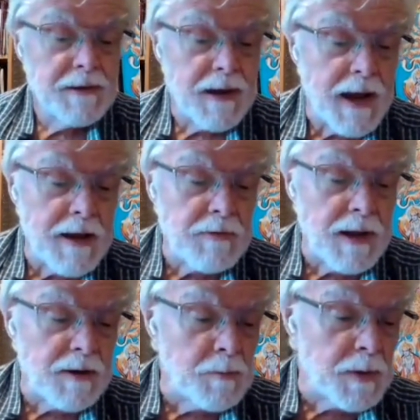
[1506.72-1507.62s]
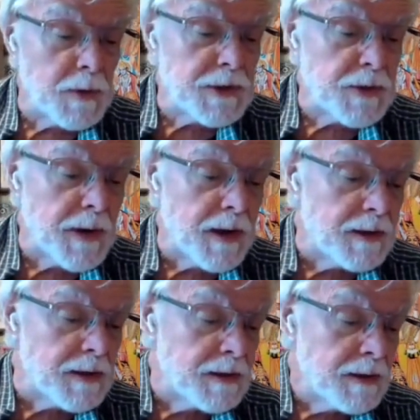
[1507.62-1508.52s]
I have a lot of memories
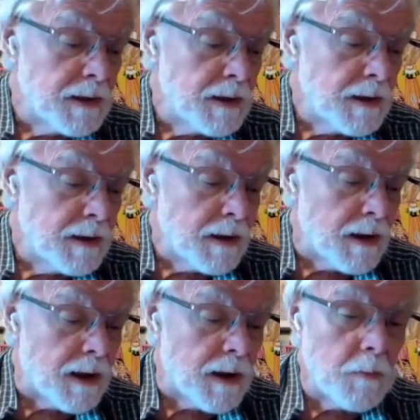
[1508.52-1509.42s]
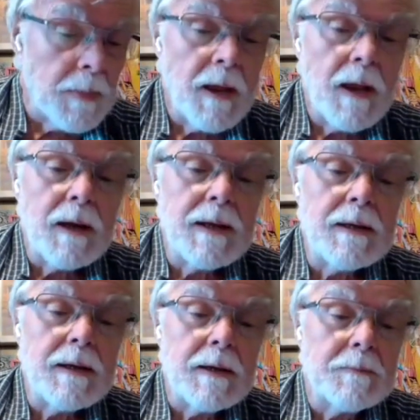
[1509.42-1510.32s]
around it. Um,
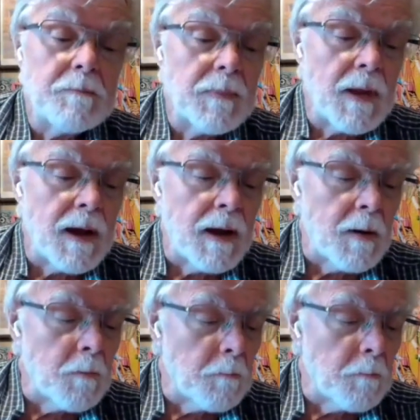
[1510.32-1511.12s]
Linda, um, yeah.